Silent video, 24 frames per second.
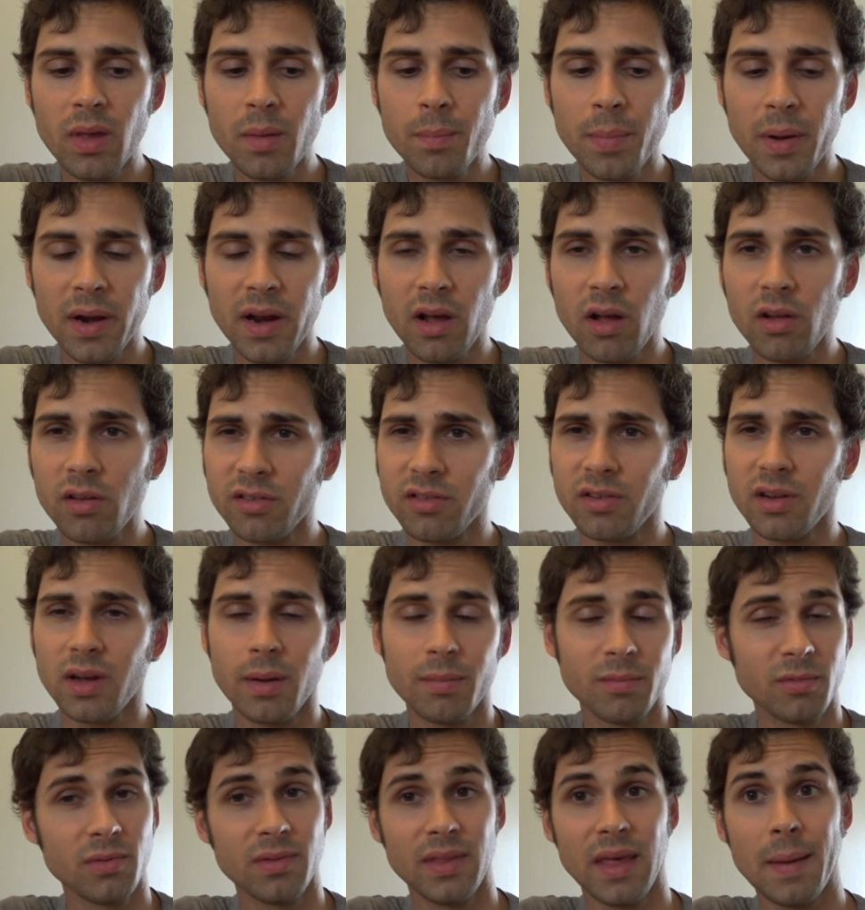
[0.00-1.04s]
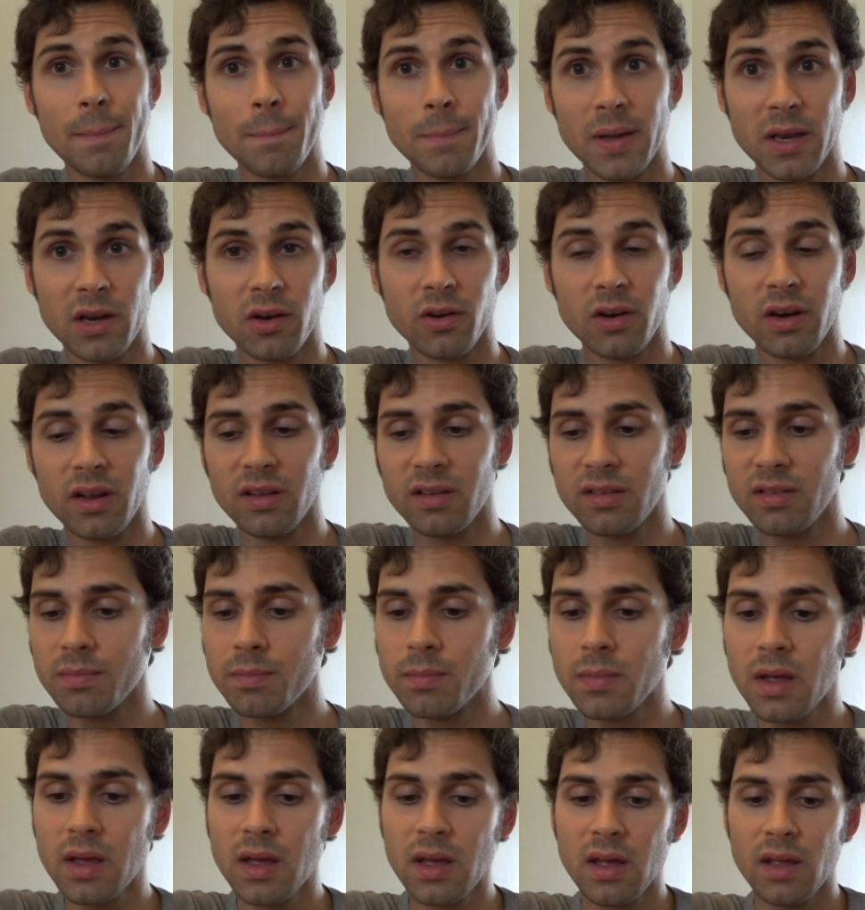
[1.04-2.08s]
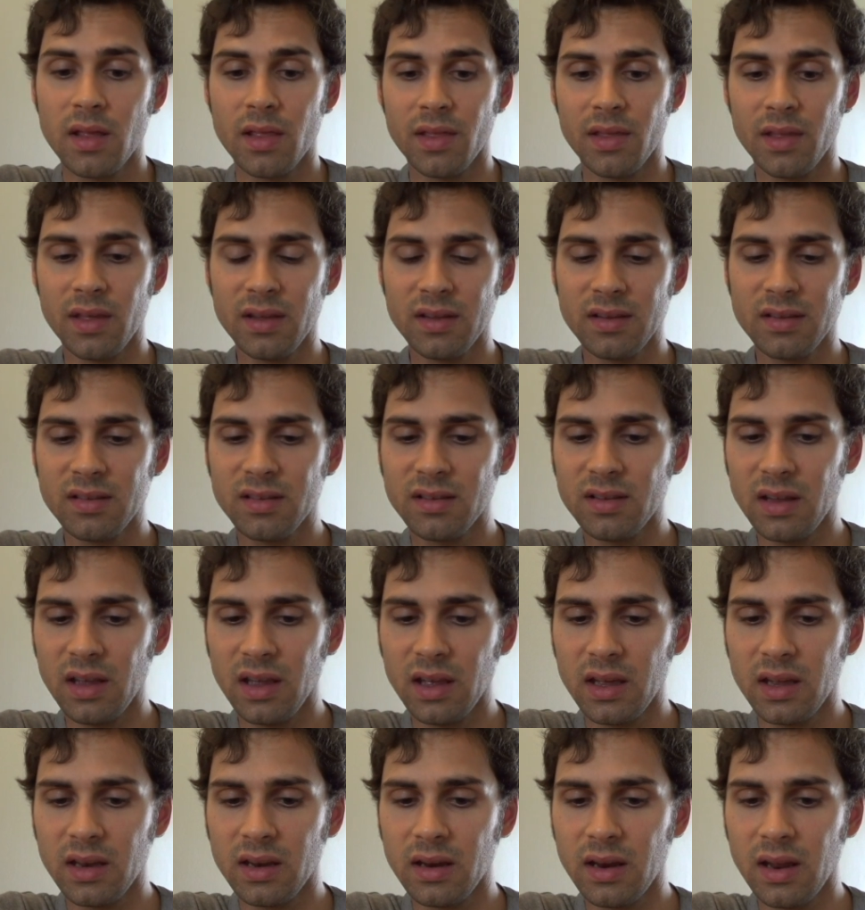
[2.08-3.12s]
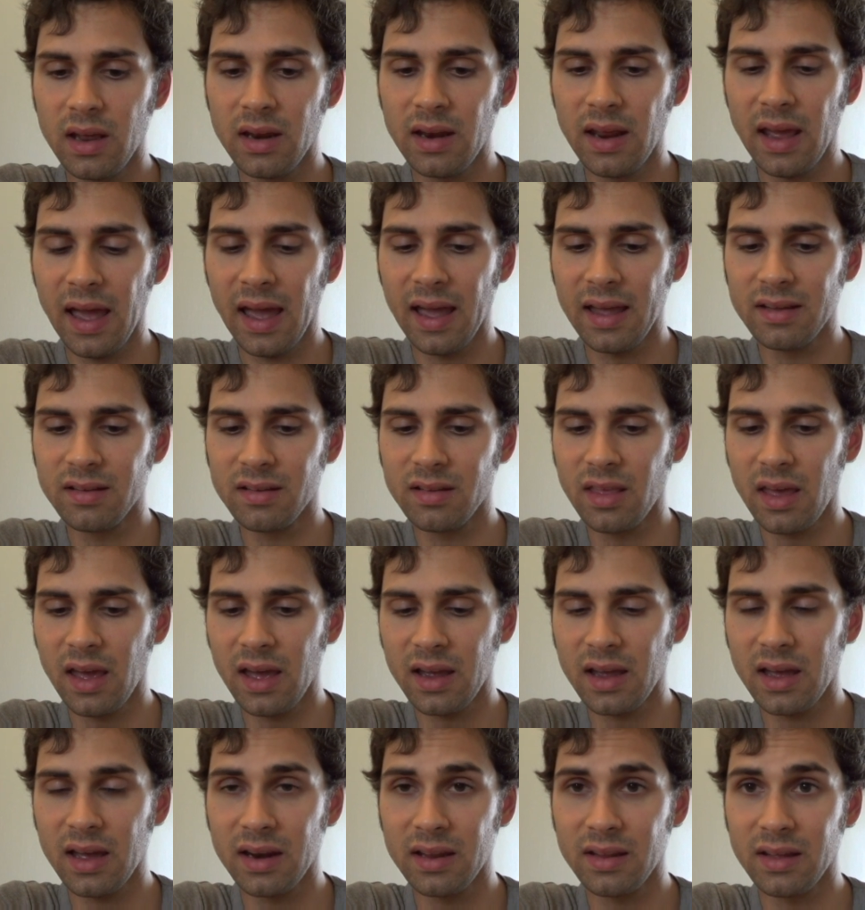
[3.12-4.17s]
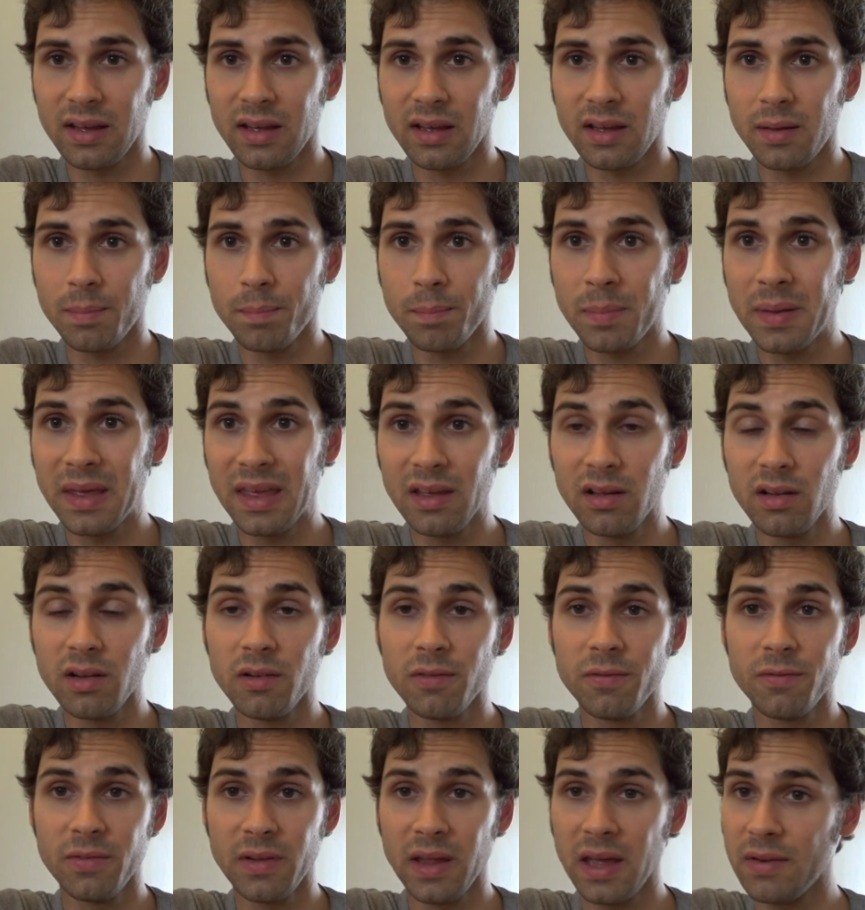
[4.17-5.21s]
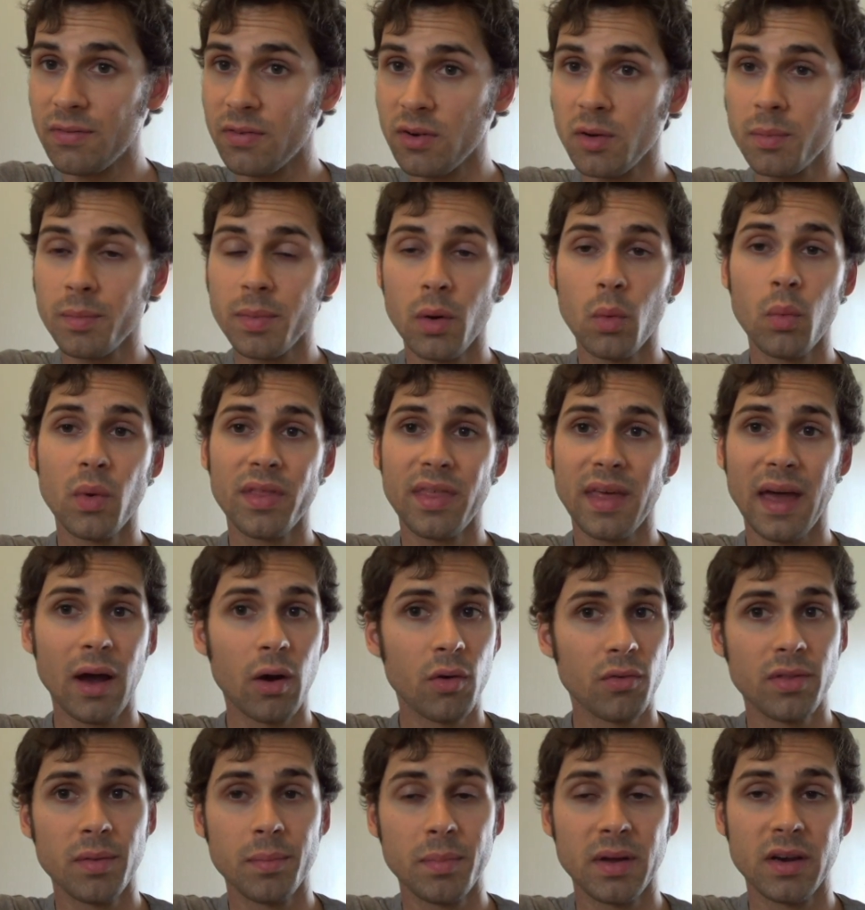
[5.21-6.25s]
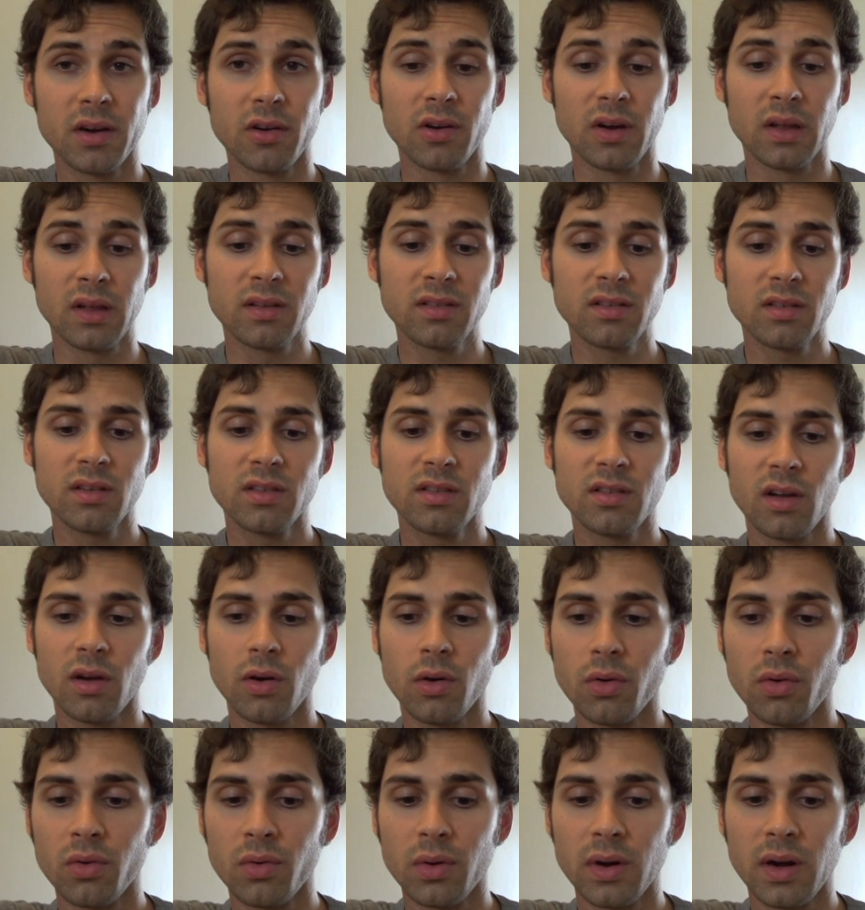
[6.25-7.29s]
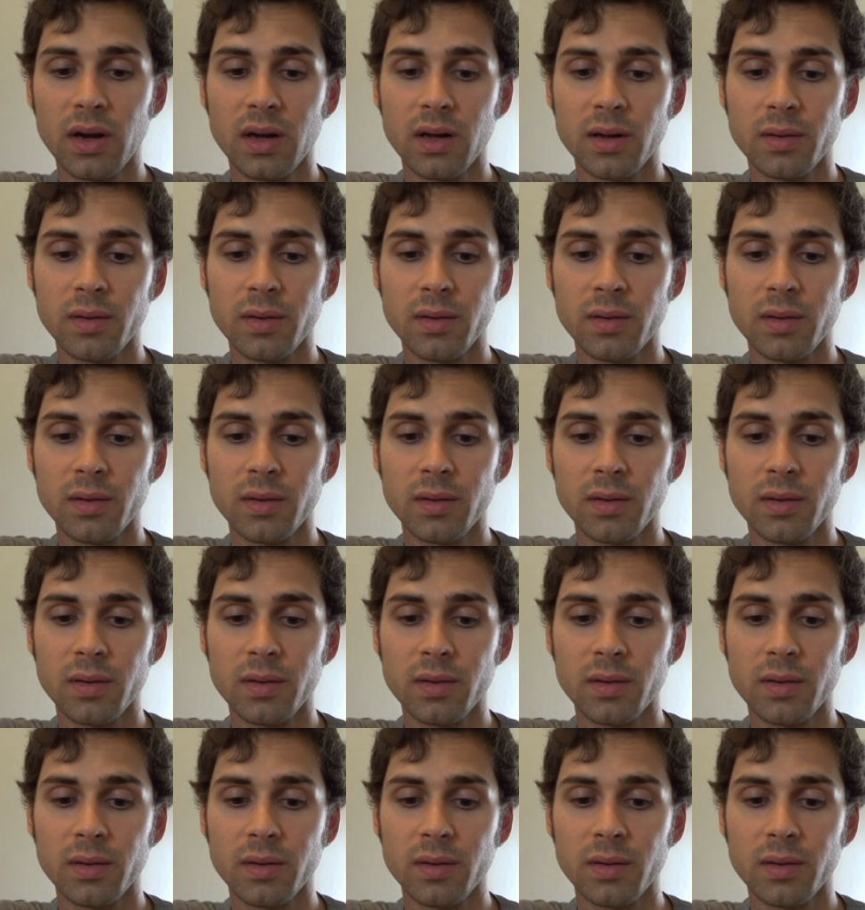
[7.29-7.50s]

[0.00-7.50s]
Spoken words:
But it also comes with that bitterness. This, it has that kind of like peel flavor, but without the bitterness. So,